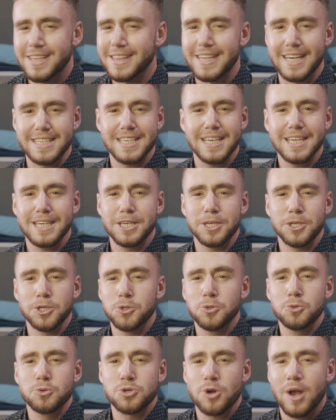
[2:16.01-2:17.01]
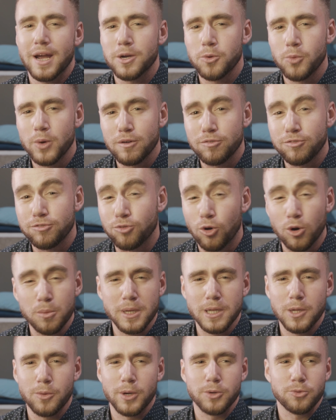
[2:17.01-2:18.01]
That's like you trying to win a
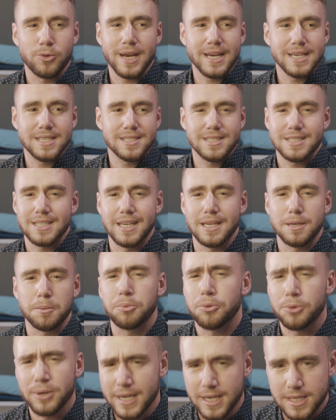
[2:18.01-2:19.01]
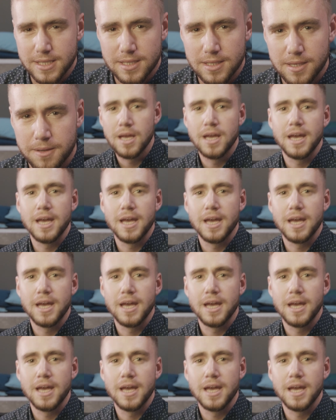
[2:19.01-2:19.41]
Formula One race in a Prius.